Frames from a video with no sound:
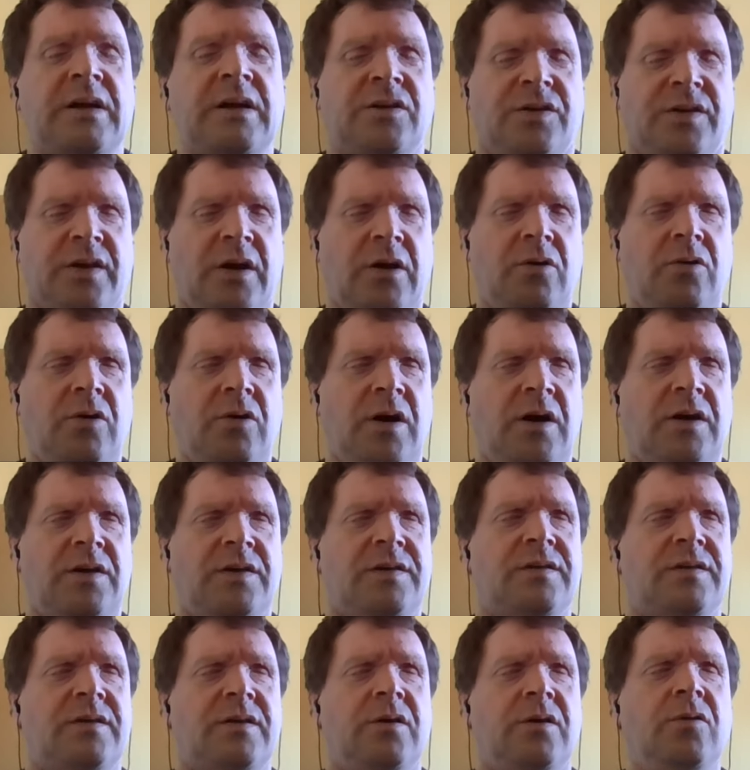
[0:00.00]
So
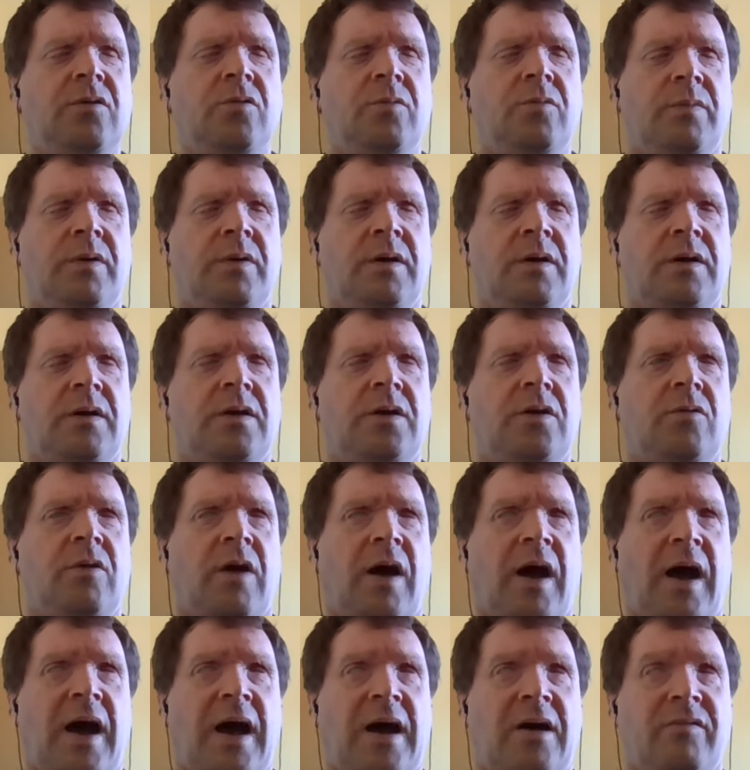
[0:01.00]
assume you
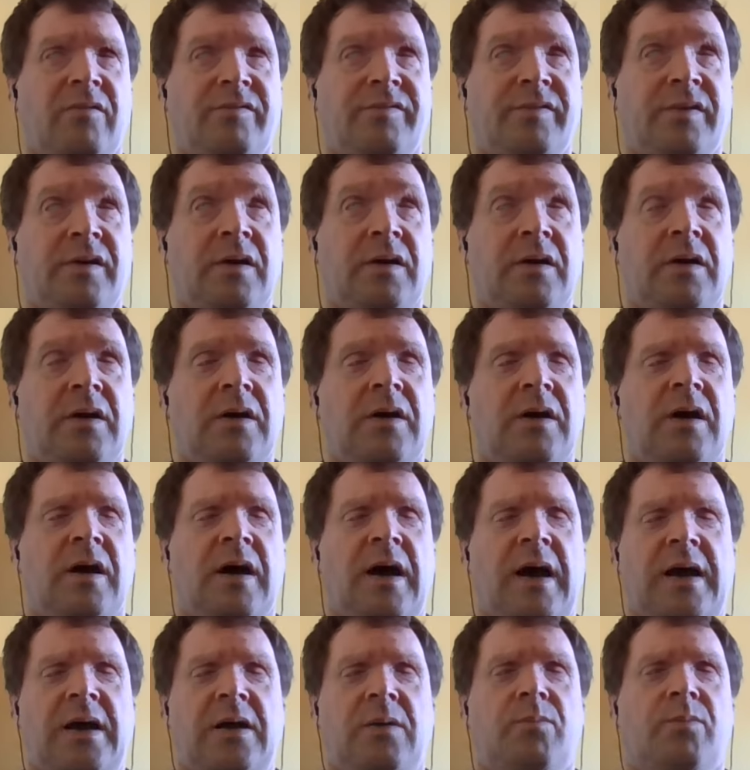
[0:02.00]
have
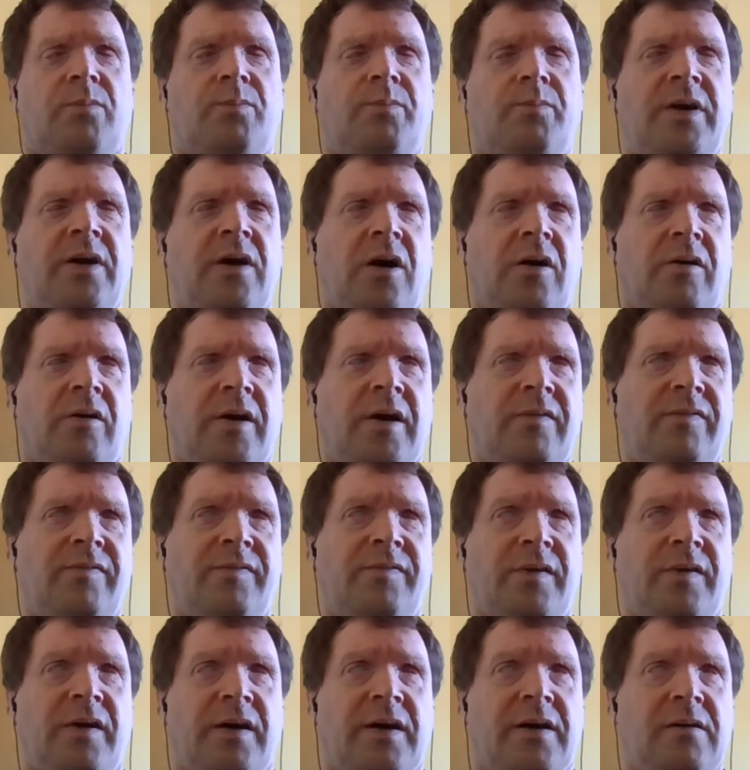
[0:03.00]
a BRF
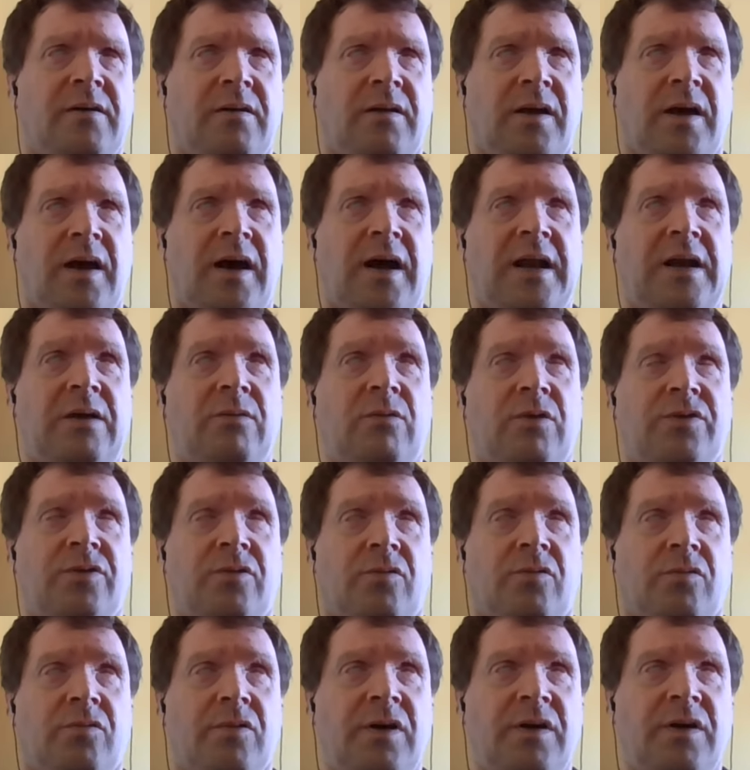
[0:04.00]
file and it was
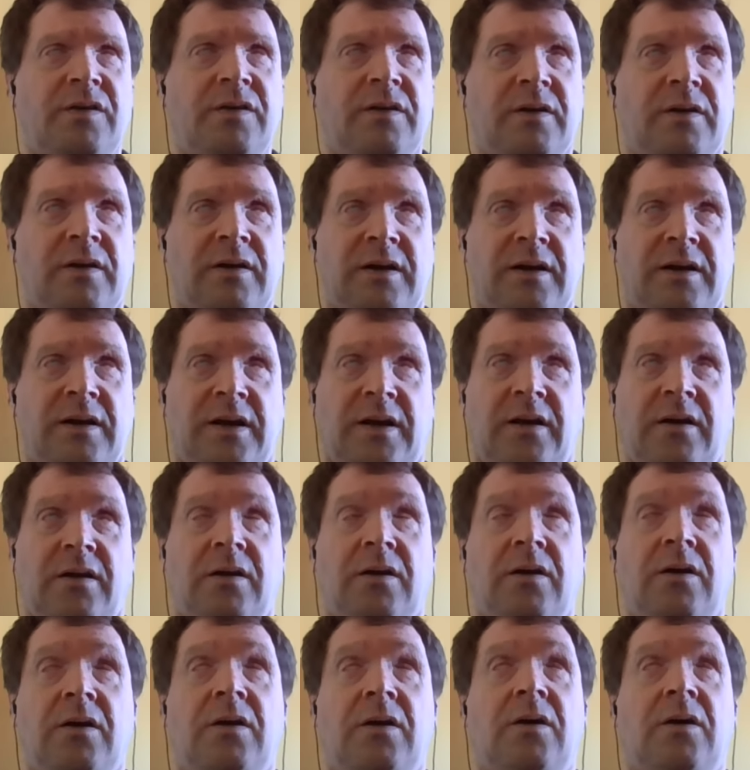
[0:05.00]
originally